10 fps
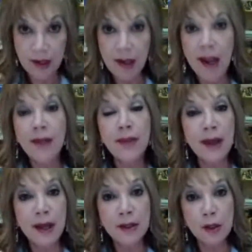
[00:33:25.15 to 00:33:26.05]
And
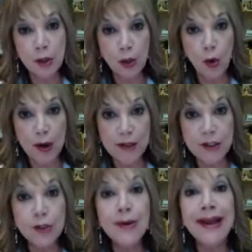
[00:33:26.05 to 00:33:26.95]
then you're going
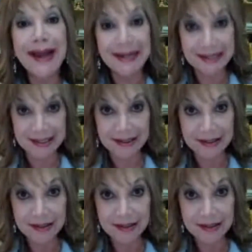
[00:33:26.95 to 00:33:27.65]
to exit.